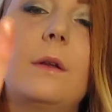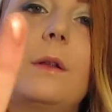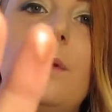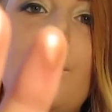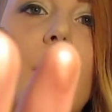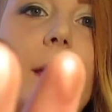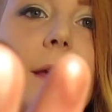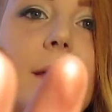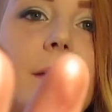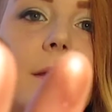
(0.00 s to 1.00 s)

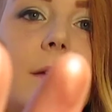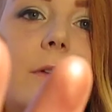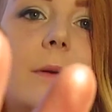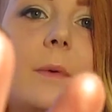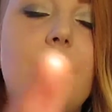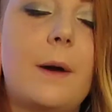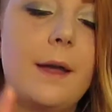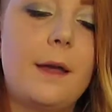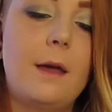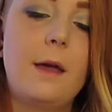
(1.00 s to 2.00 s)
white, the creamy
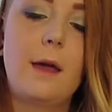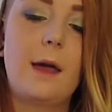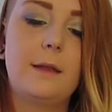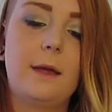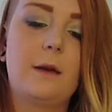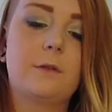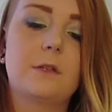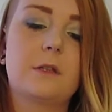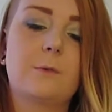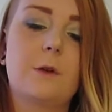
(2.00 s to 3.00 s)
white. And then I'll
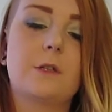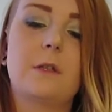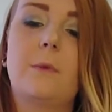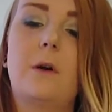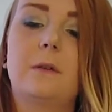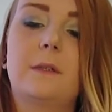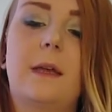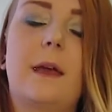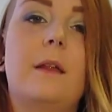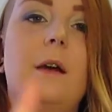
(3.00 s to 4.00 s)
just swatch them all
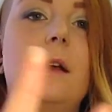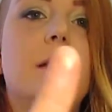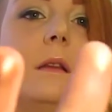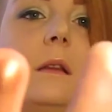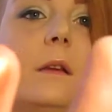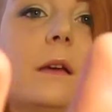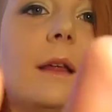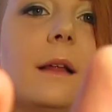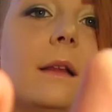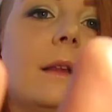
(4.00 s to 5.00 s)
together and look at
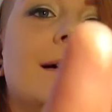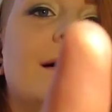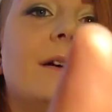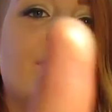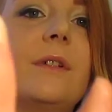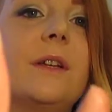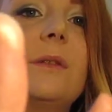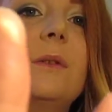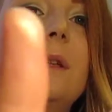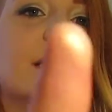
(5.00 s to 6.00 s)
that lovely
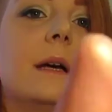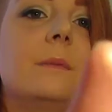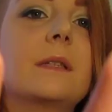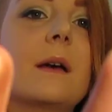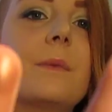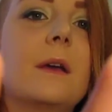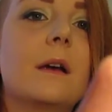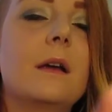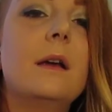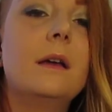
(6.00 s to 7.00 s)
tone that comes up
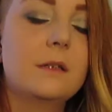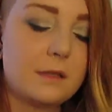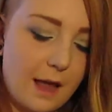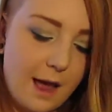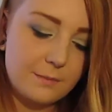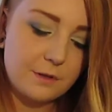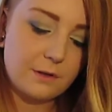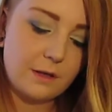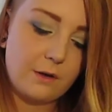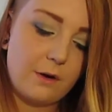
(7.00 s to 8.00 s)
there. Just
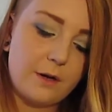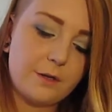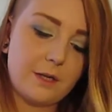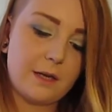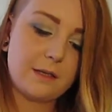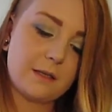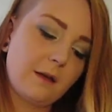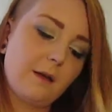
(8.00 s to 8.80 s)
absolutely gorgeous.